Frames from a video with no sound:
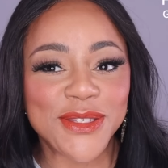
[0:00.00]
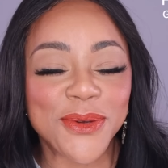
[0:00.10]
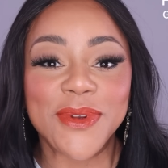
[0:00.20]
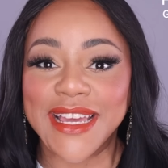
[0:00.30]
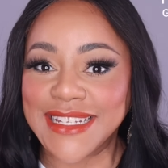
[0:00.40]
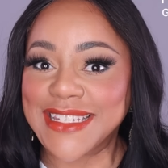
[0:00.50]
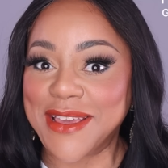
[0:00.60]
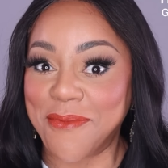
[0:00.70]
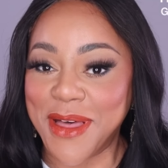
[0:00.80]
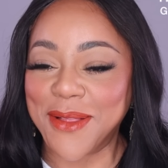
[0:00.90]
two
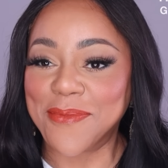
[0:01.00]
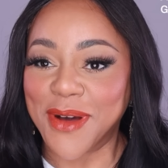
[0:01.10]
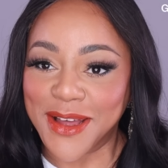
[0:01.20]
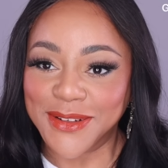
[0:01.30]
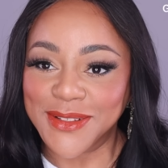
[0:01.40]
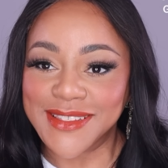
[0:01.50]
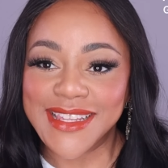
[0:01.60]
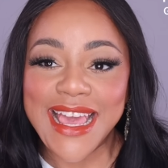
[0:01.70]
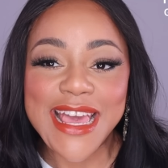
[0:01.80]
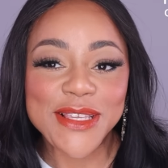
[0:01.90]
90 ml
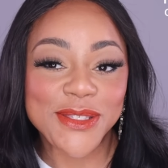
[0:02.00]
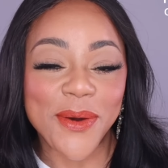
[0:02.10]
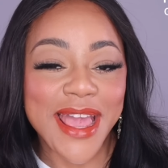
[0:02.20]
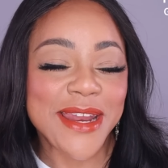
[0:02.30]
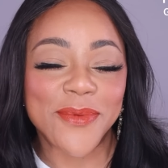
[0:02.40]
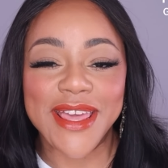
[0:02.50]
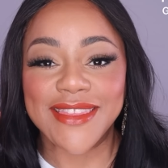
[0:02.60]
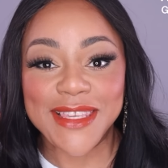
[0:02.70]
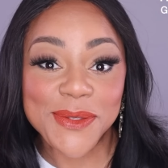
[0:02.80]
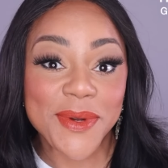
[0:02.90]
bottles. So
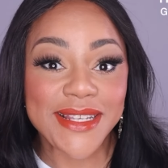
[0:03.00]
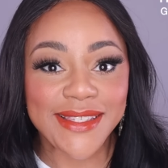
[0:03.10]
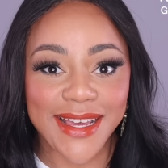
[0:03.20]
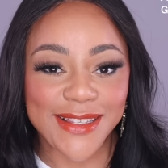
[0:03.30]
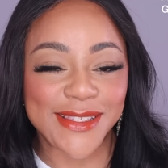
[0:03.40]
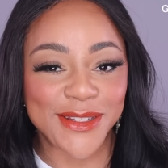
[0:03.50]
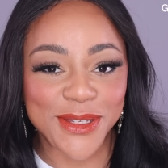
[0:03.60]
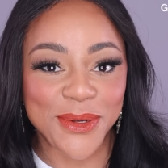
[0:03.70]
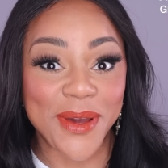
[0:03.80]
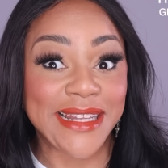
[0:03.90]
anyway, this one is Hudson
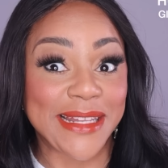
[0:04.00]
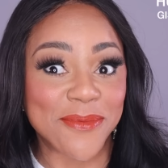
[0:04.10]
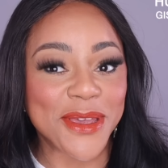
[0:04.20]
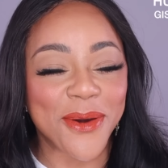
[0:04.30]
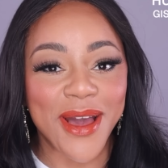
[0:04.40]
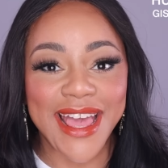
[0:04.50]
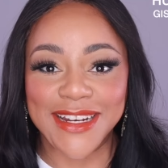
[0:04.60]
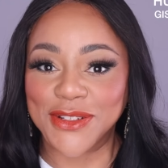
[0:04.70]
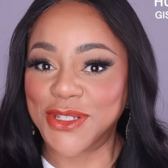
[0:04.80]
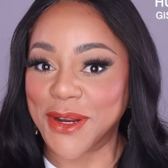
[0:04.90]
2, and let me go
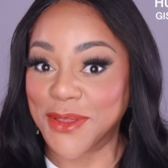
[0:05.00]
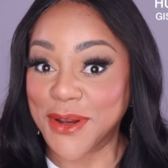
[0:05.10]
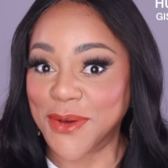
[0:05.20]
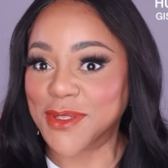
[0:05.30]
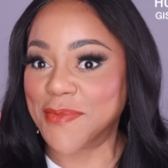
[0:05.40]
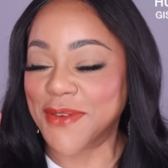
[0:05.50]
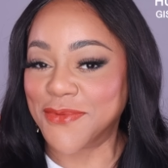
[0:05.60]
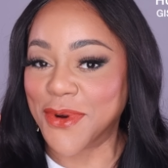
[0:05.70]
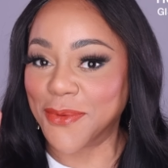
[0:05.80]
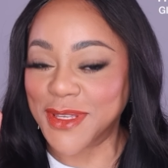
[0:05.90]
ahead and share the notes
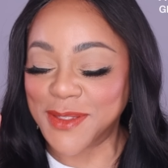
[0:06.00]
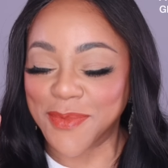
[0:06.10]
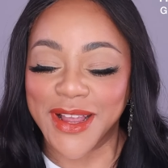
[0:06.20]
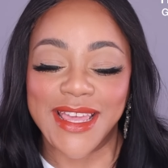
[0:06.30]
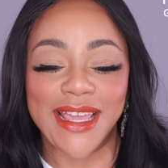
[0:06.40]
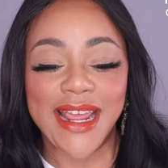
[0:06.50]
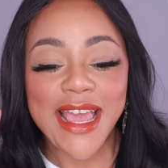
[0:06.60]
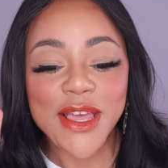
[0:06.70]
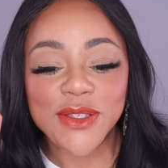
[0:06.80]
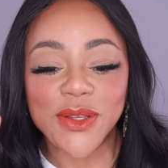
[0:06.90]
before we spray it.
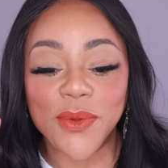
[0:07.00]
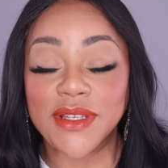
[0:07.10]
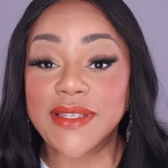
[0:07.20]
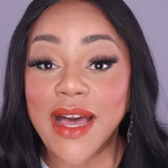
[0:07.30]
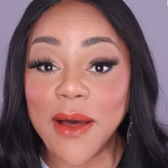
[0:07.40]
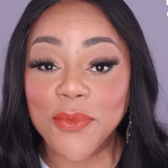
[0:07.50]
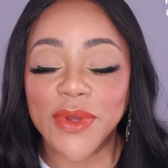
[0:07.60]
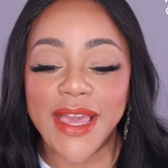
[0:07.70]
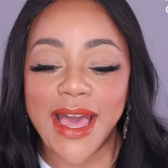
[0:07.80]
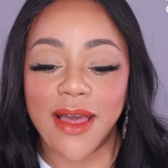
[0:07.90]
So the top,
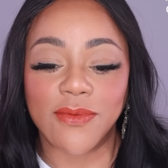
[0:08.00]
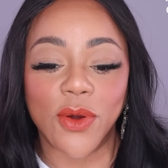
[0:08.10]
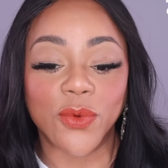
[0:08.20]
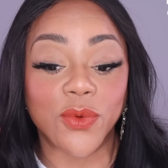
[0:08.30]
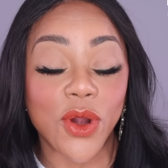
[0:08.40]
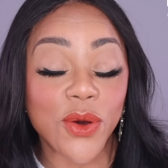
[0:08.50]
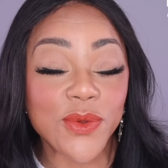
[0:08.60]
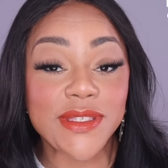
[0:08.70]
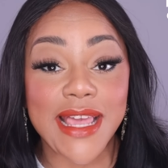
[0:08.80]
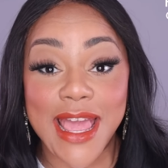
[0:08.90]
we have
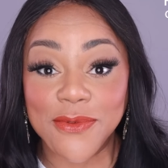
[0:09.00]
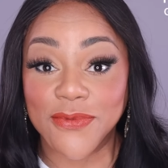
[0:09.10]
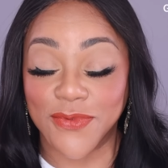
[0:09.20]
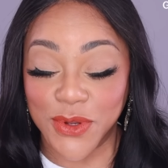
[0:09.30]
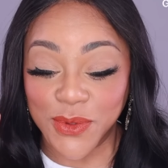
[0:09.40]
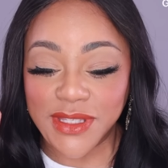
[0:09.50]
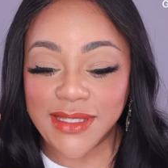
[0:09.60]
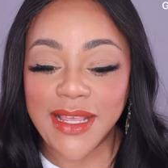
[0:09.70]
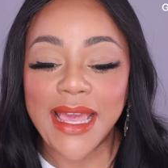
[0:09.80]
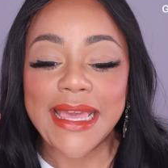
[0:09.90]
rose and
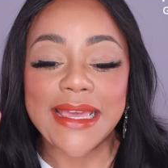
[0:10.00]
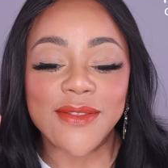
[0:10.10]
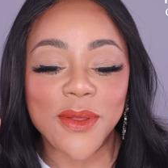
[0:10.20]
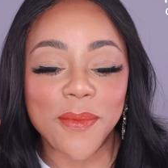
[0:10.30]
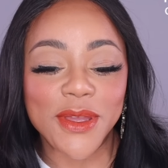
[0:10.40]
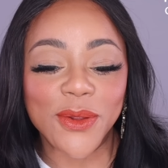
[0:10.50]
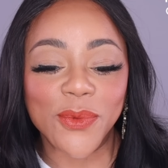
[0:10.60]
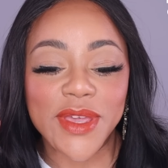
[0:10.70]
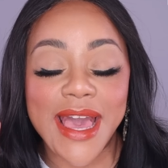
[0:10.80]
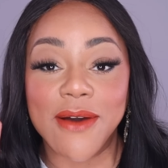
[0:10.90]
fruits. In the
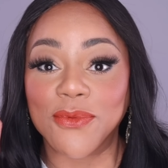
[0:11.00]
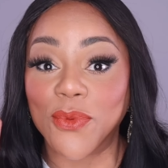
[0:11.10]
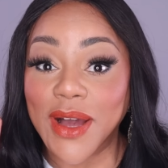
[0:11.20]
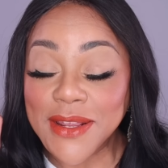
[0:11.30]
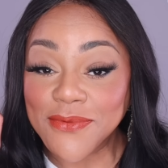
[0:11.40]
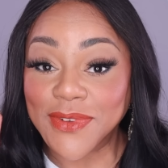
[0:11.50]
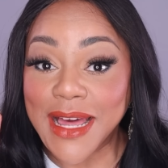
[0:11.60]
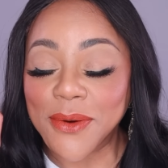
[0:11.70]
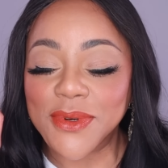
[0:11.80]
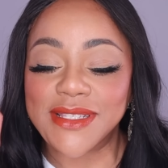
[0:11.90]
middle, we have white
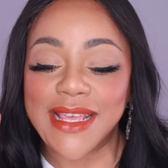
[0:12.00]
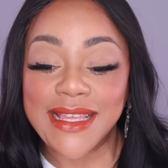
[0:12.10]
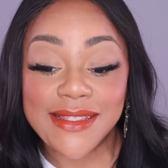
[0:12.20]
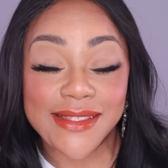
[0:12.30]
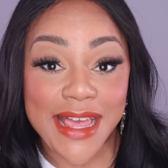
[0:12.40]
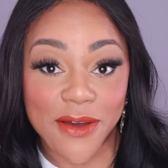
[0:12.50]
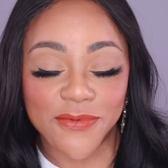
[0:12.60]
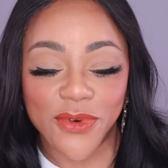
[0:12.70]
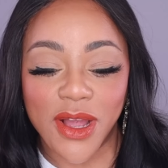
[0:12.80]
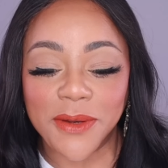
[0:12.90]
flowers and
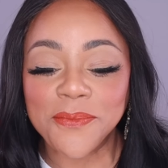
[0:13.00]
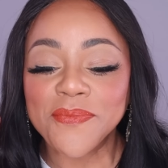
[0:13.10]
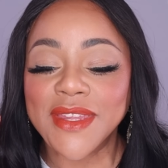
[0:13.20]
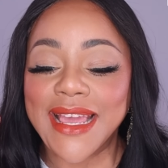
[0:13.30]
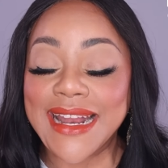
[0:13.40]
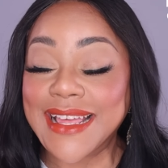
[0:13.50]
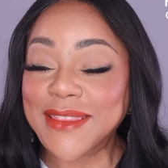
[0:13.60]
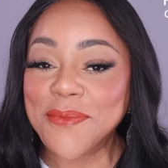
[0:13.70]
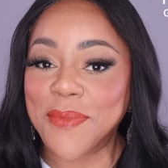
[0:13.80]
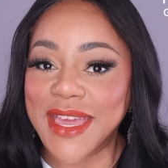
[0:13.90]
saffron. And
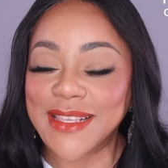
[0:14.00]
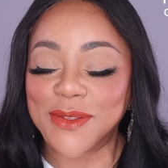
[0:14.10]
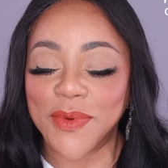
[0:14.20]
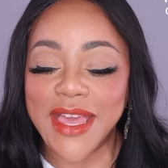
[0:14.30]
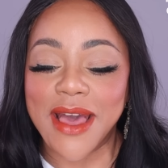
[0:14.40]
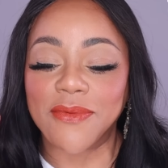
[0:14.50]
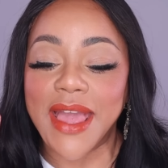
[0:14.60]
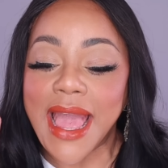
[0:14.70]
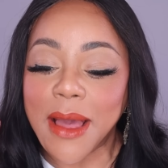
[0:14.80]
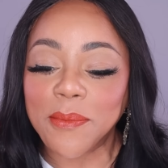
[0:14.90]
at the base, we have
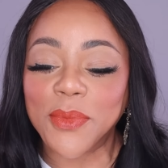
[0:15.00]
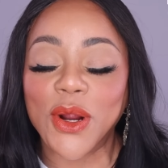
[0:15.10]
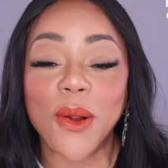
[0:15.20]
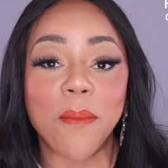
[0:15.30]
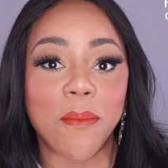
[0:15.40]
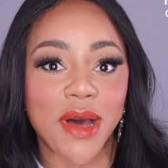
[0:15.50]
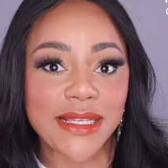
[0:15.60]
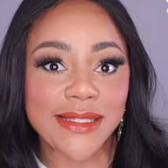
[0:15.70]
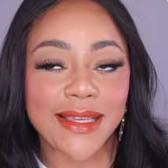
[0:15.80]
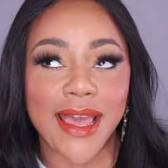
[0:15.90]
amber,
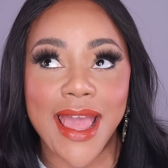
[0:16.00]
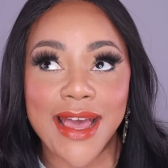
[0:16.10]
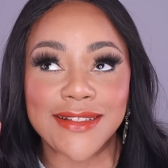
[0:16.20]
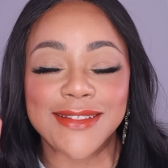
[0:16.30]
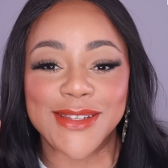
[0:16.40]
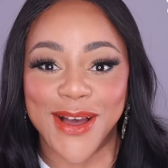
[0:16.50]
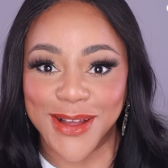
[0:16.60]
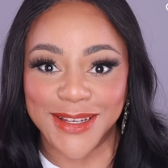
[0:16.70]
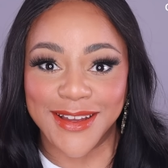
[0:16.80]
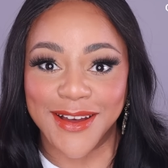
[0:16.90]
musk, and
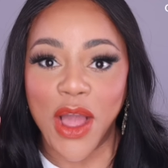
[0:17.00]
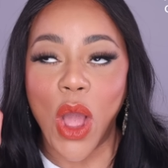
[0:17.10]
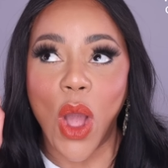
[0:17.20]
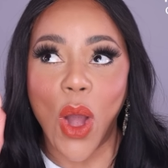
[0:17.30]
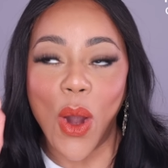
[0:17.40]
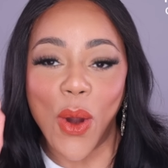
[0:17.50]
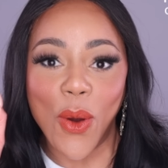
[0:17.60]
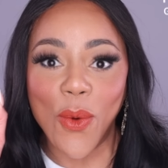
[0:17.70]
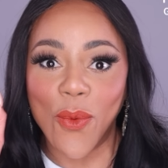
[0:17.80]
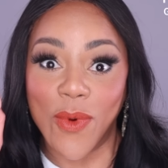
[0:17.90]
tonka.
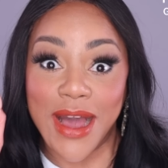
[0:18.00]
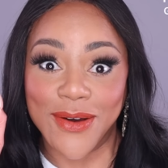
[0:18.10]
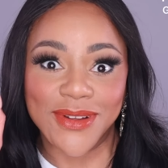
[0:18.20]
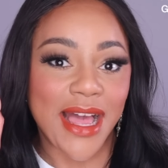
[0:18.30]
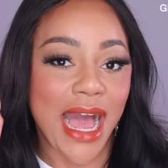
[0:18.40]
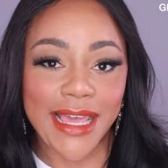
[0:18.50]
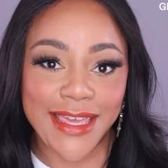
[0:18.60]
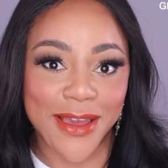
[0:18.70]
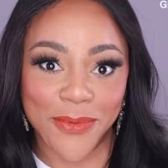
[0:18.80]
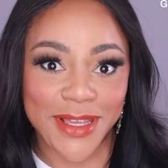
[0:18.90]
Oh, wow. I
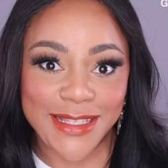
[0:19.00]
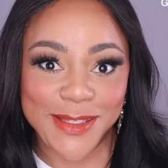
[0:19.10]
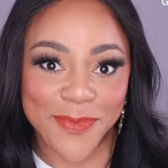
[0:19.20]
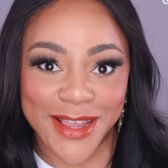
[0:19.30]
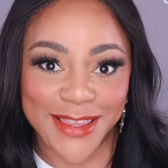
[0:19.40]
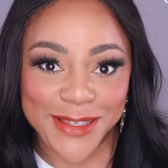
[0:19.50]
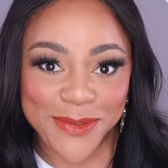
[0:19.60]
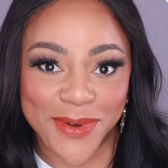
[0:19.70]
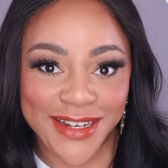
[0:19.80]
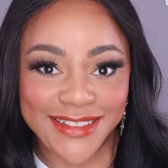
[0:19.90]
can't wait to spray
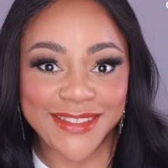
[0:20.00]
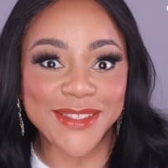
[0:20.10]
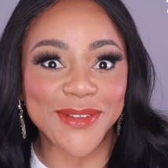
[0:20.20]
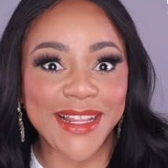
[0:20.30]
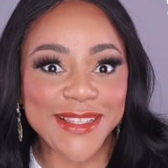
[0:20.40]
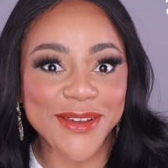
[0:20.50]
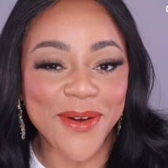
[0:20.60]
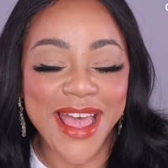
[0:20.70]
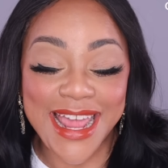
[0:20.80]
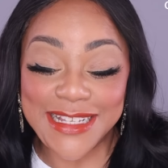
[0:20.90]
this one. All right, so let's go
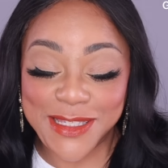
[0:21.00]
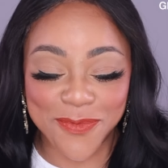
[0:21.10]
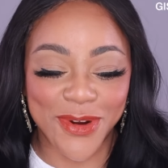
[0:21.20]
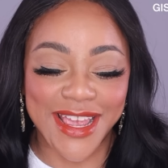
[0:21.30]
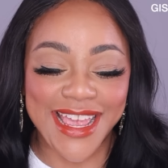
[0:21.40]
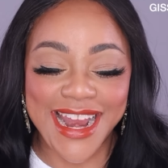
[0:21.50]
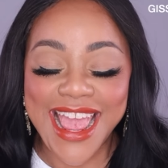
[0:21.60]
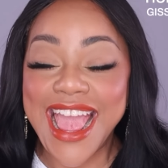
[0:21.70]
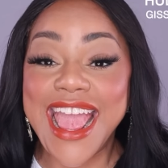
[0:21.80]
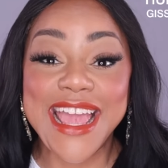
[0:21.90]
ahead and spray it.
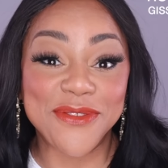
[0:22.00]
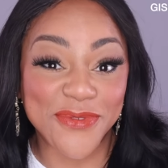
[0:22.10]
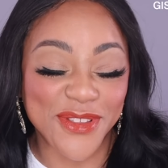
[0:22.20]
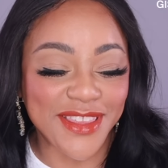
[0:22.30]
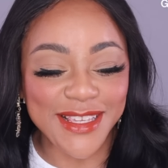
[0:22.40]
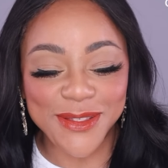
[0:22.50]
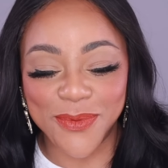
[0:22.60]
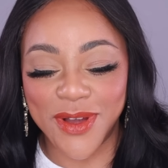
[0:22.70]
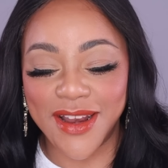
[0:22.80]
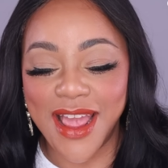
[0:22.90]
And for this
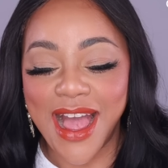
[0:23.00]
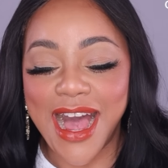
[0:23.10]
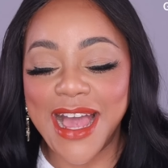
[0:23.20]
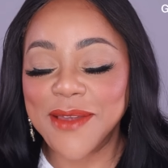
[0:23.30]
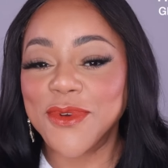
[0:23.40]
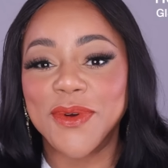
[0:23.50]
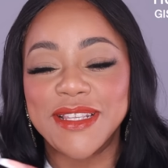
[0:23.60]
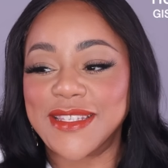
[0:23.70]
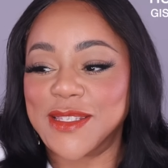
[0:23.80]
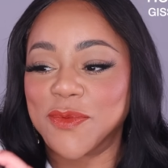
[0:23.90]
one, I am
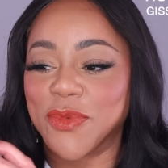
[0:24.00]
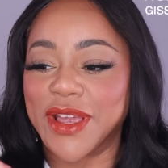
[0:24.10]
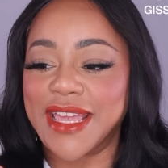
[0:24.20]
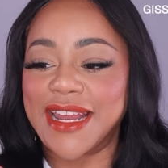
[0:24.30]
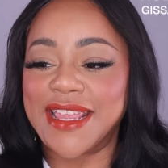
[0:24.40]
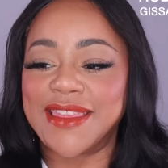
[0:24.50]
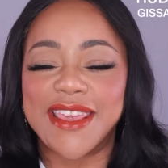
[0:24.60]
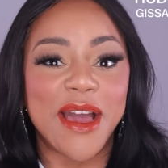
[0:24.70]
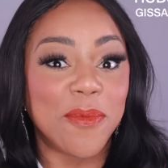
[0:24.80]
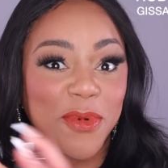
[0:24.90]
going to spray it in
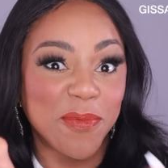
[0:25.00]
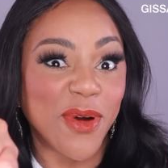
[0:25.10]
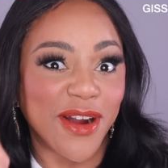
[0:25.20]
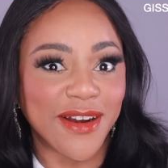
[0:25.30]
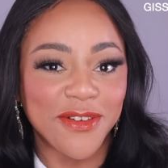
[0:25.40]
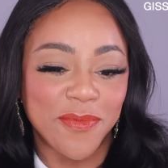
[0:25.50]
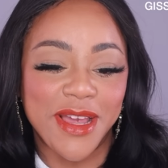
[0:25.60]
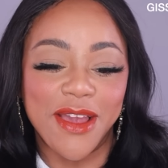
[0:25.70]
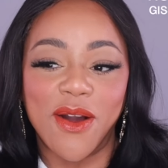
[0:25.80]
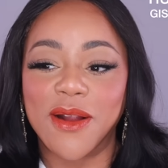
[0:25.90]
the upper part of
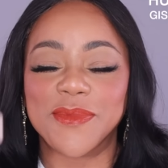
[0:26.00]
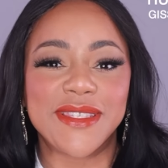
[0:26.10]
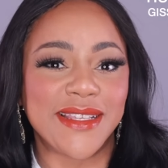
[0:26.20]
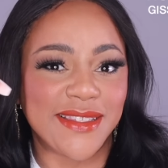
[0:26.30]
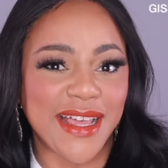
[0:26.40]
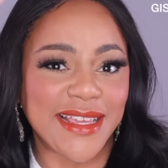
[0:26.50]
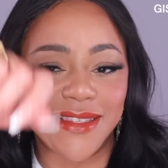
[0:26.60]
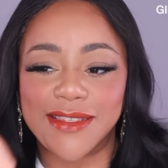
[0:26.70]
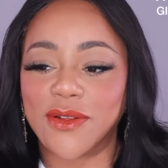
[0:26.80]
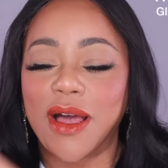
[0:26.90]
my arm, since I still,